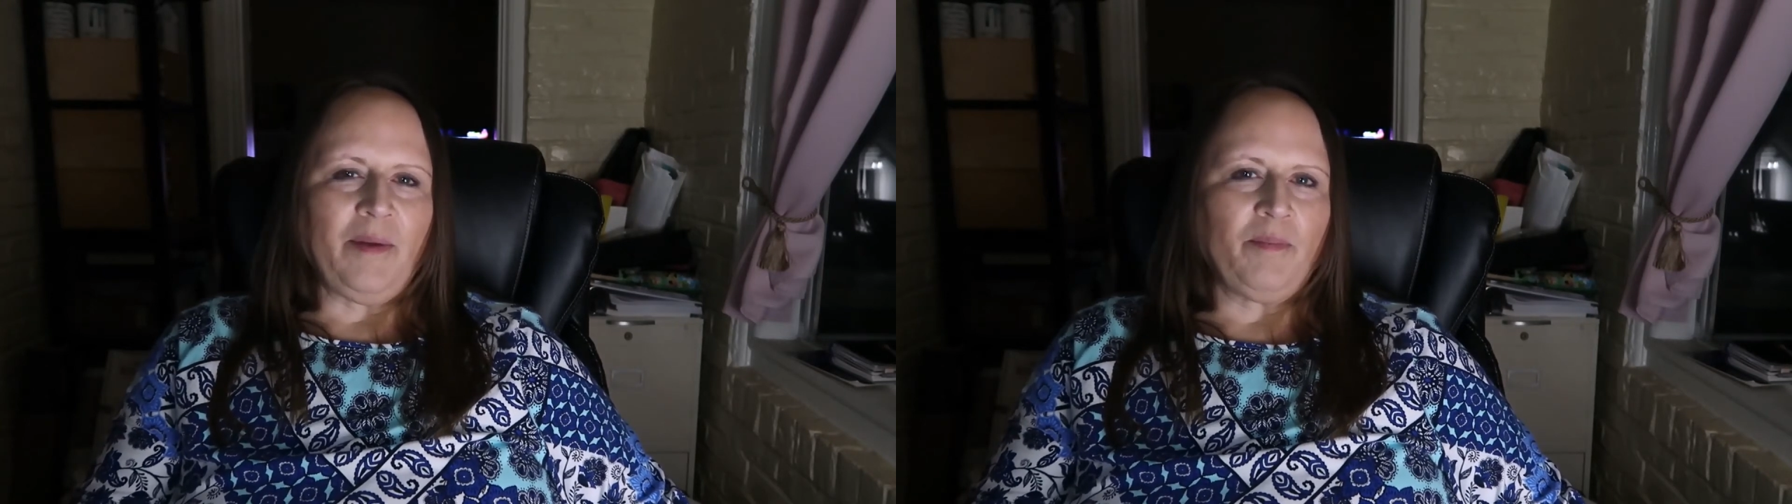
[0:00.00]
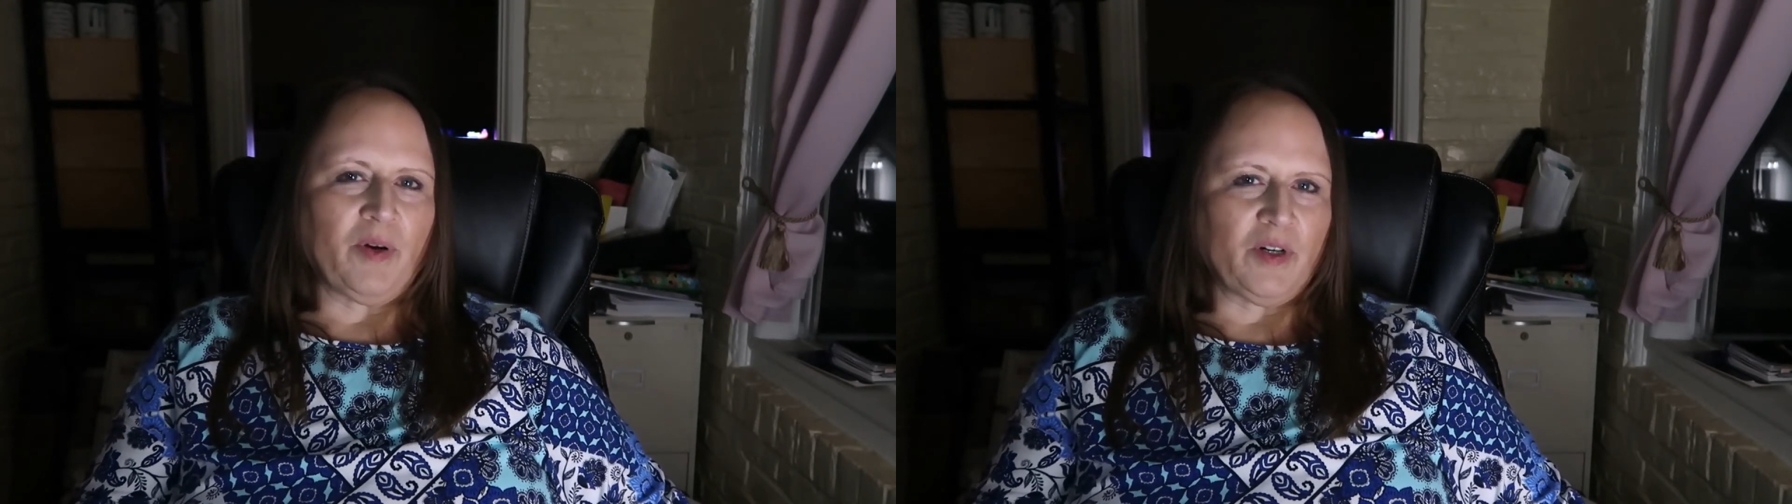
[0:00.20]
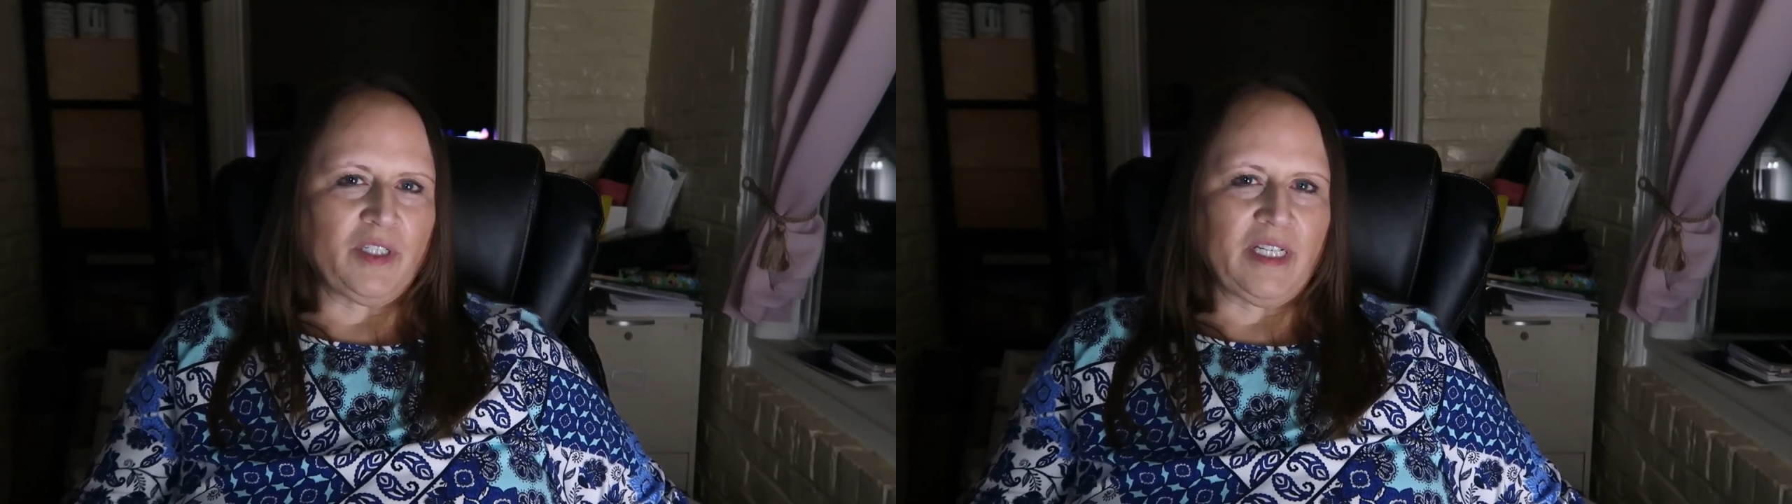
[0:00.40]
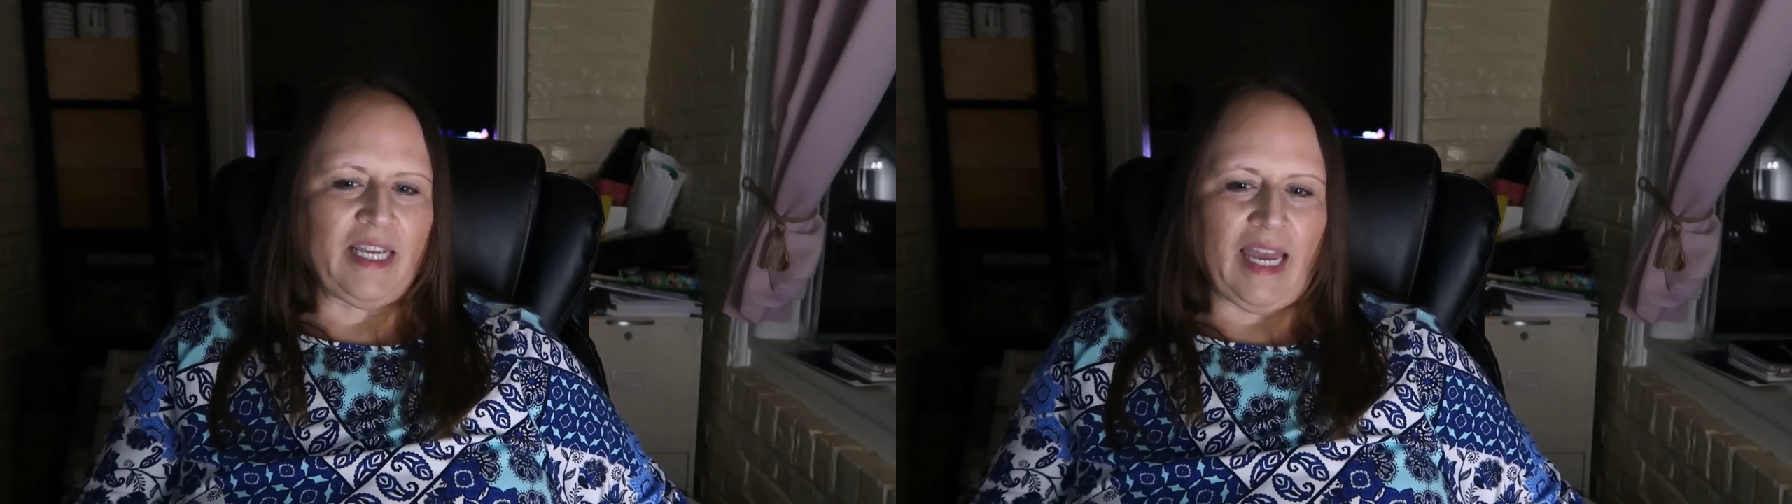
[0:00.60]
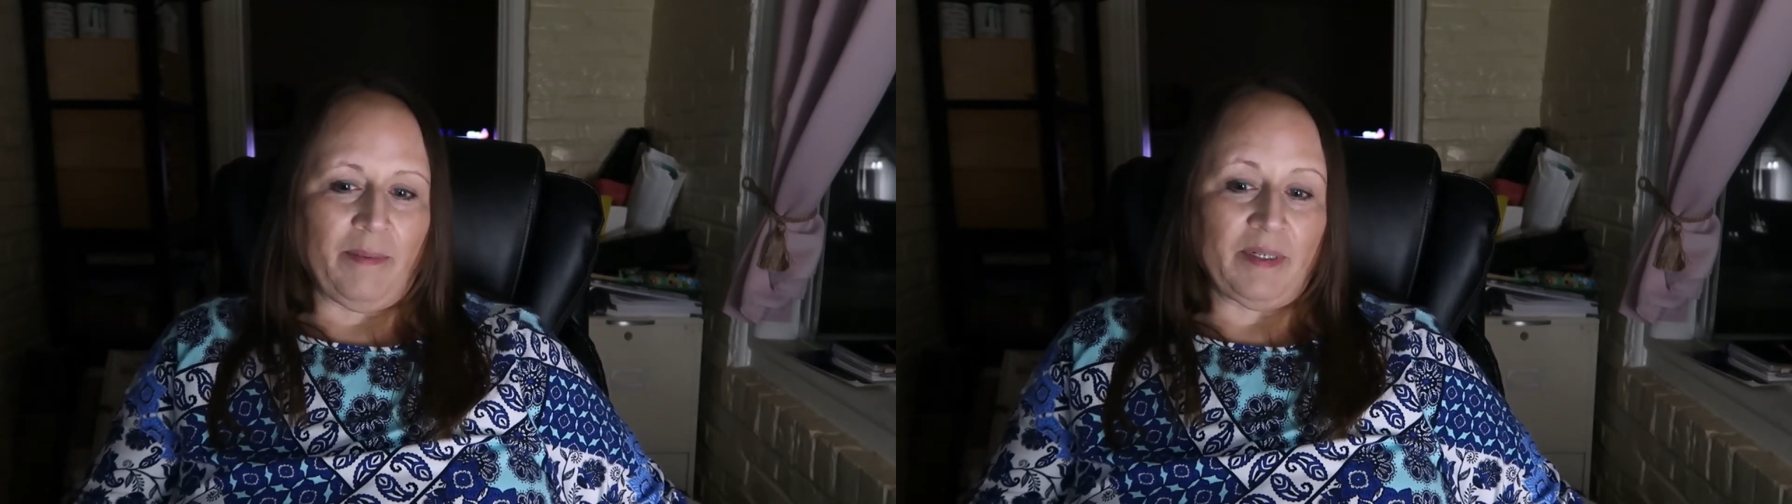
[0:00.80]
personally
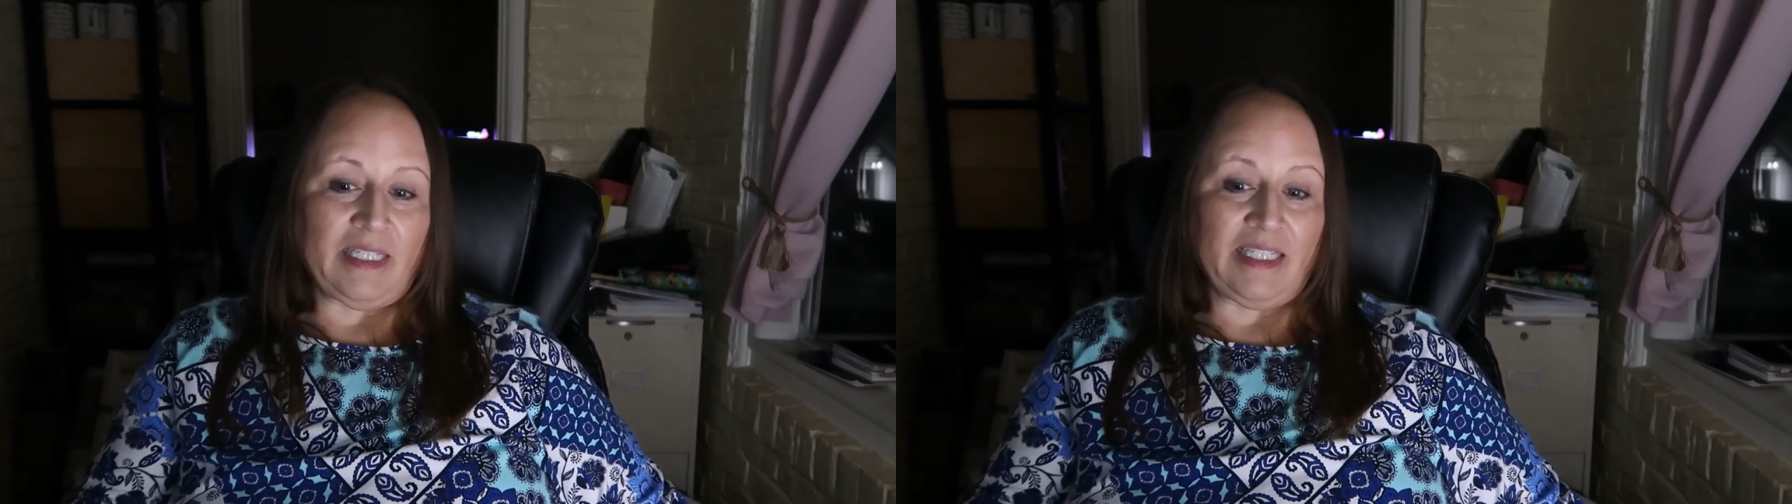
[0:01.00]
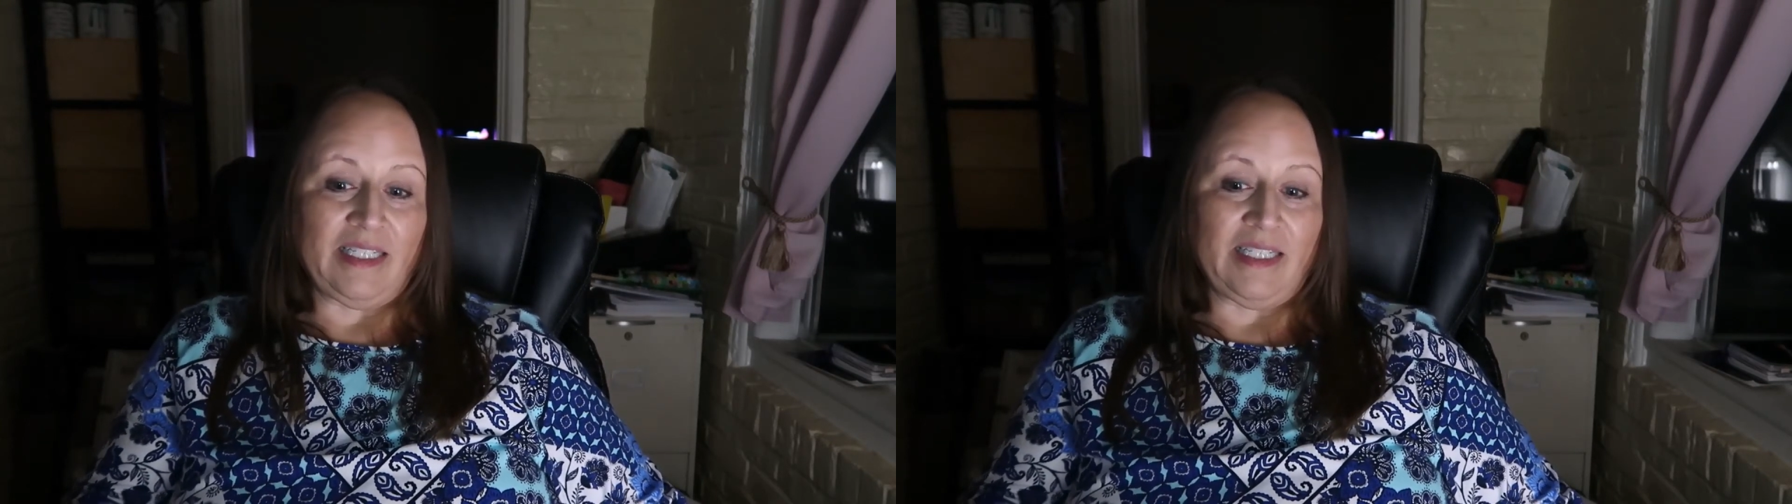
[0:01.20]
happen